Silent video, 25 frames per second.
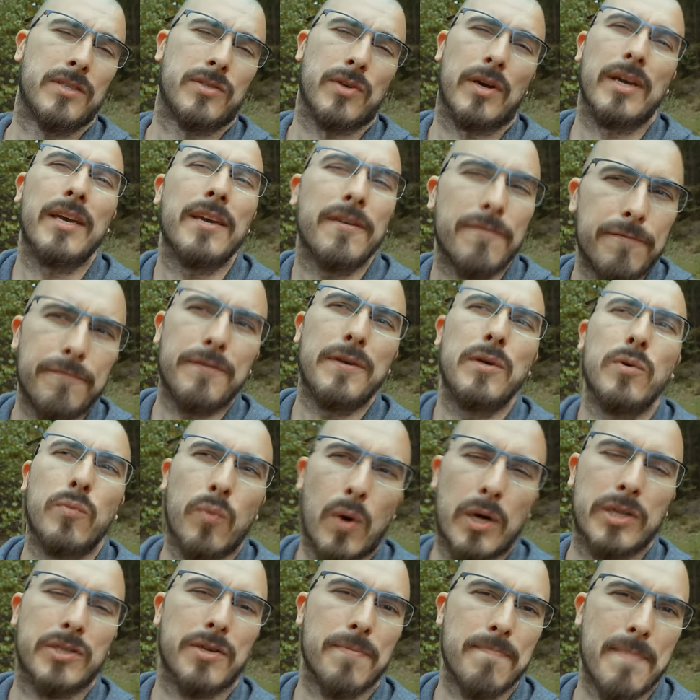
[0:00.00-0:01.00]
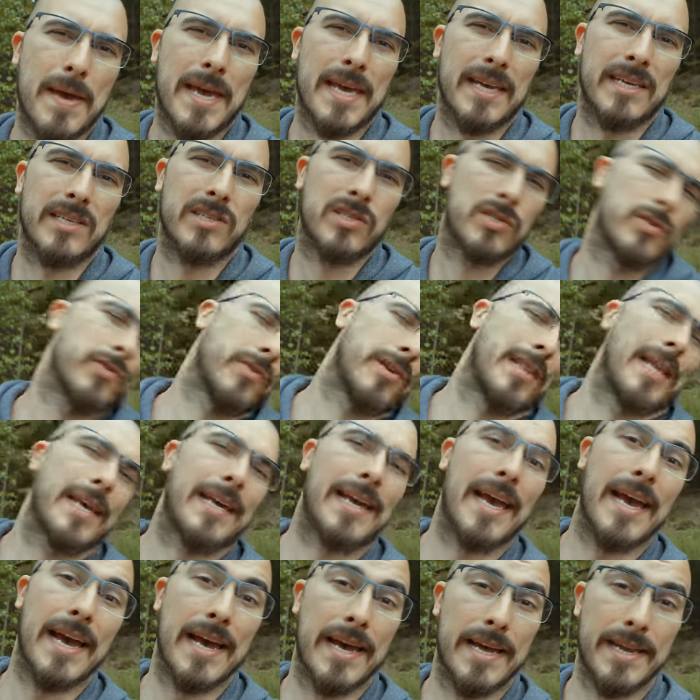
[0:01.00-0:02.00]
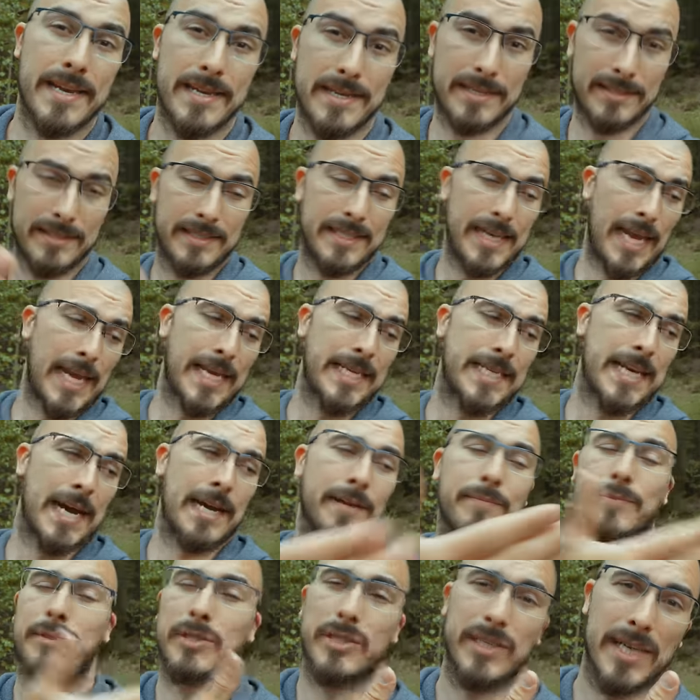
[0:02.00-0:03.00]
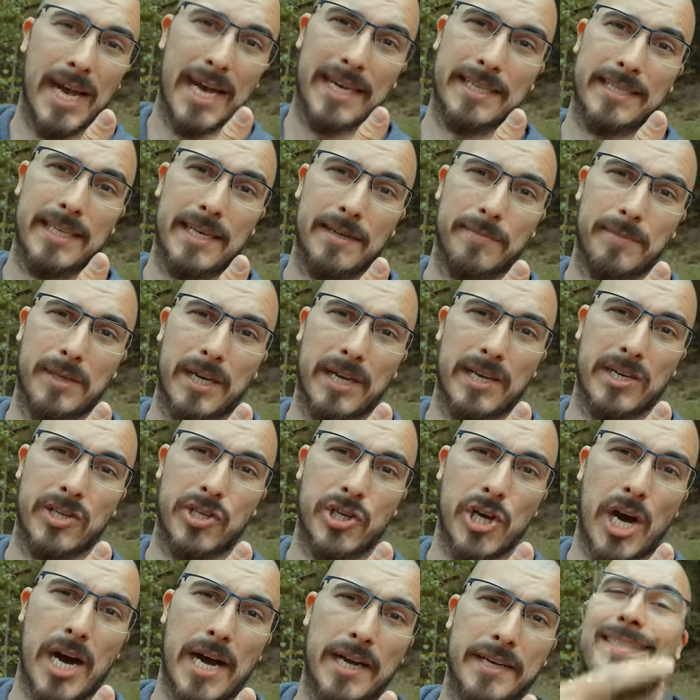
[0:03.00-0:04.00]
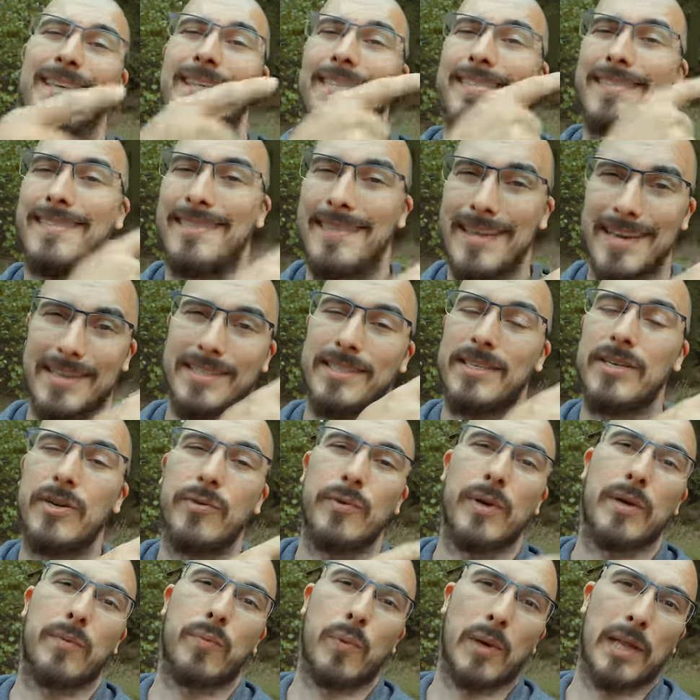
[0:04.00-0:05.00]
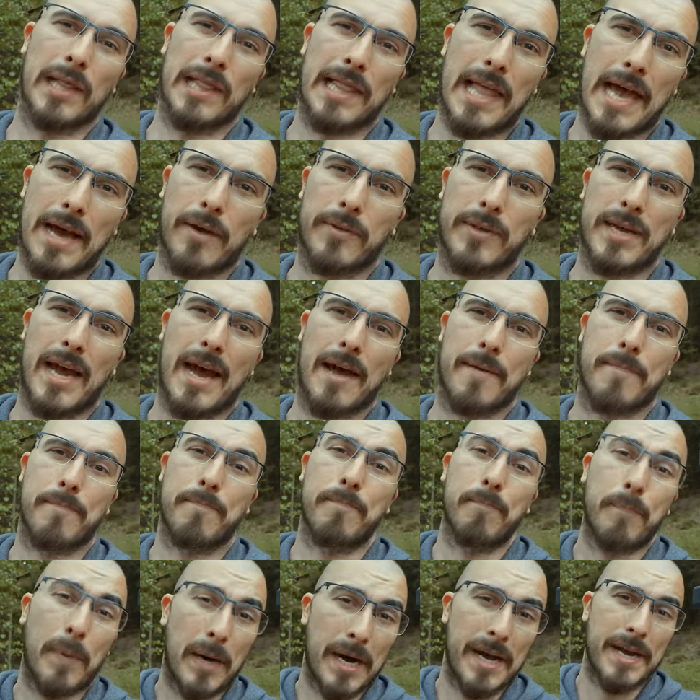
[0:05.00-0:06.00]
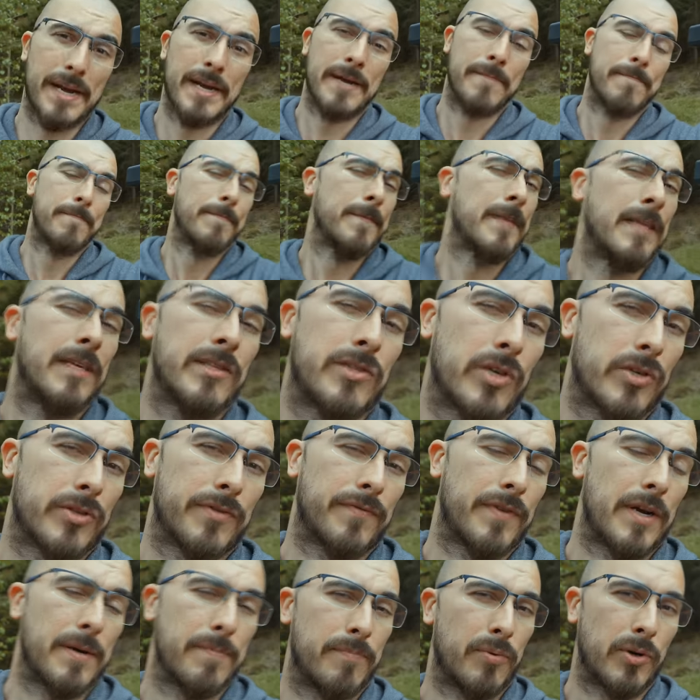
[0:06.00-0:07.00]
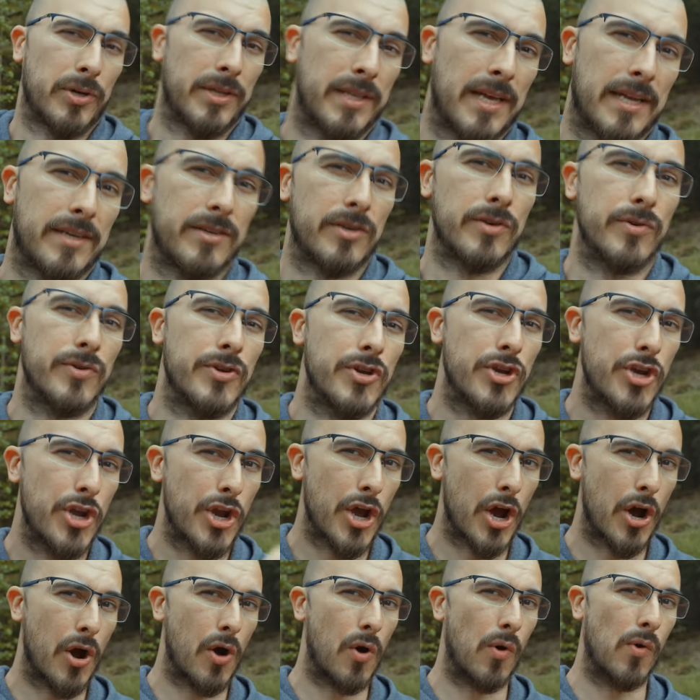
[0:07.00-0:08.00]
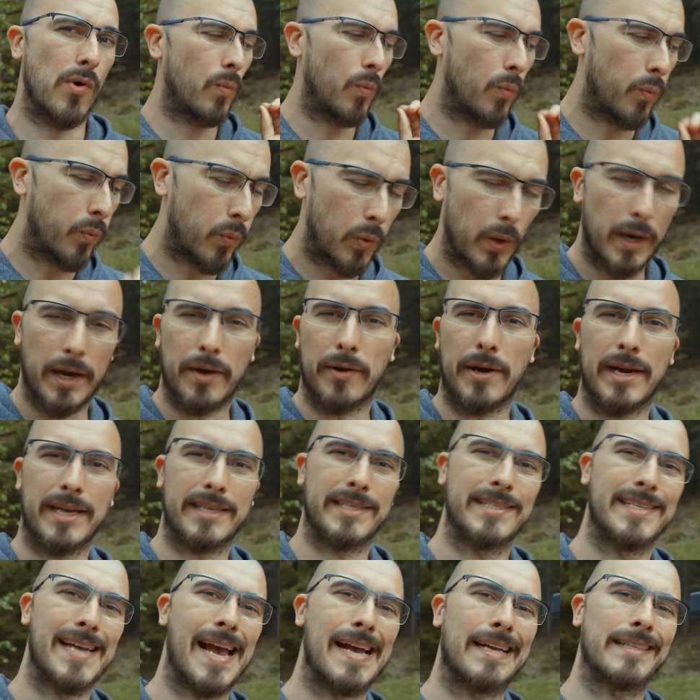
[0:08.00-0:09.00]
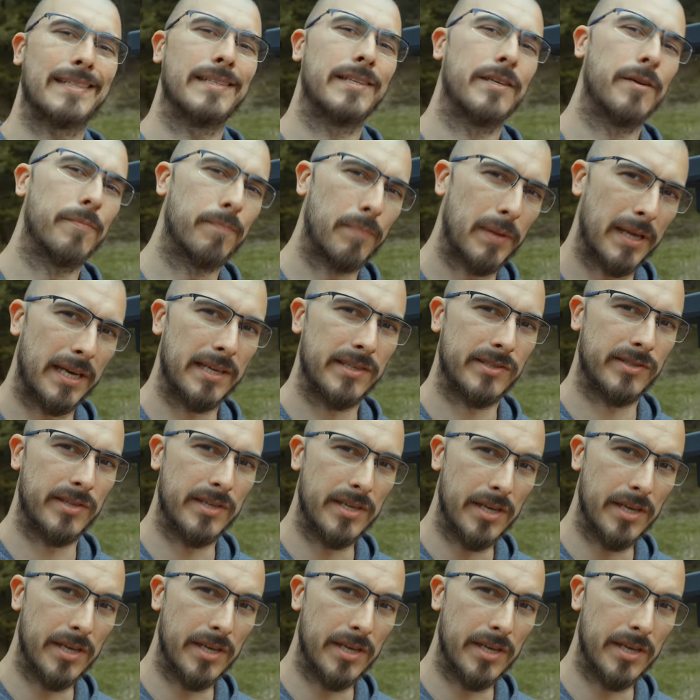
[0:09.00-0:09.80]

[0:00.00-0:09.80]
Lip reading: So if you want to make sort of like a daytime to nighttime kind of shot, then this unit will allow that. But it's also very important that you know where exactly you place the